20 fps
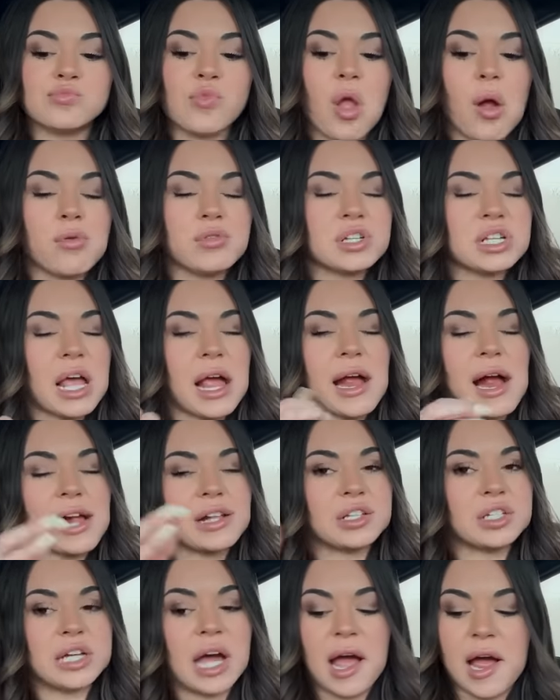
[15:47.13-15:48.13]
It was like
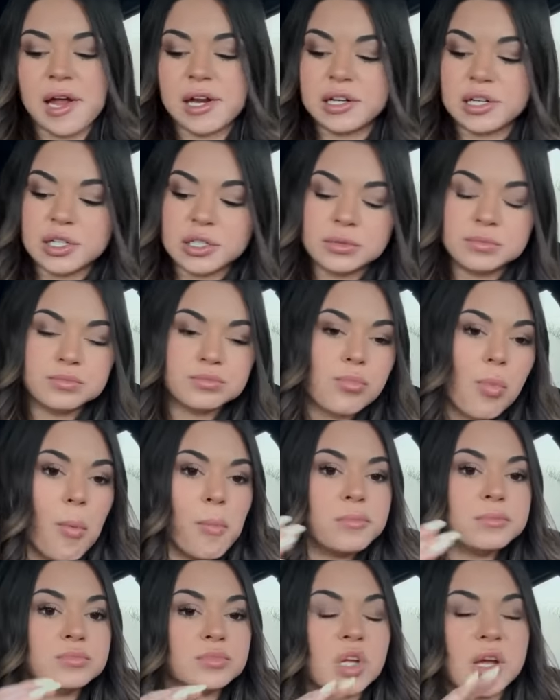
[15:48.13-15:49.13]
at the end,
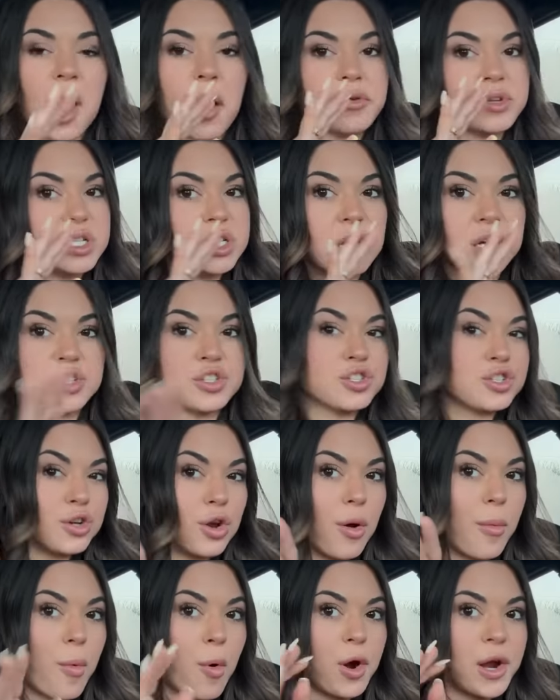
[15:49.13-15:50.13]
like I was done
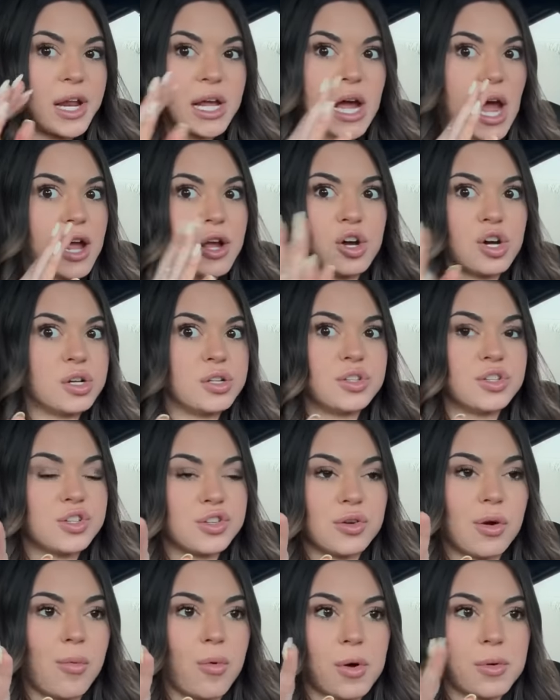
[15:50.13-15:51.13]
snowboarding. I couldn't
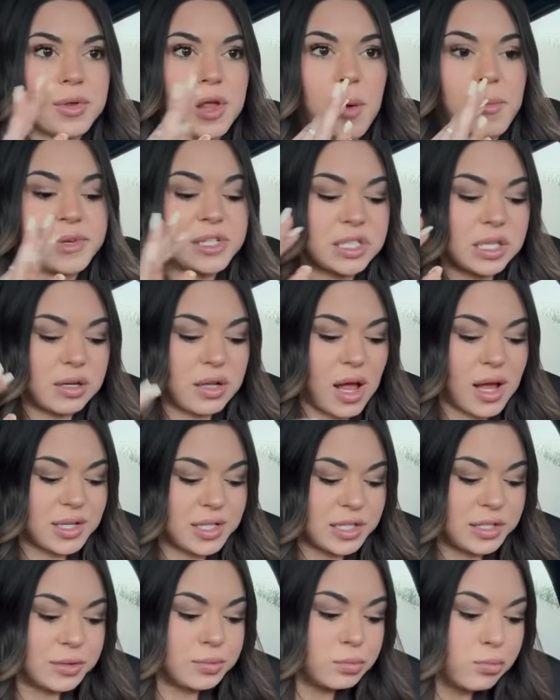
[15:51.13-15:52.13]
snowboard without my
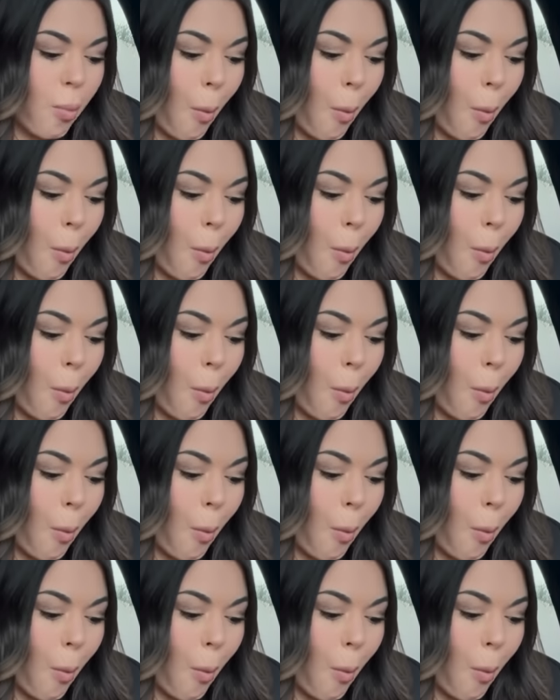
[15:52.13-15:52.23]
sunglasses.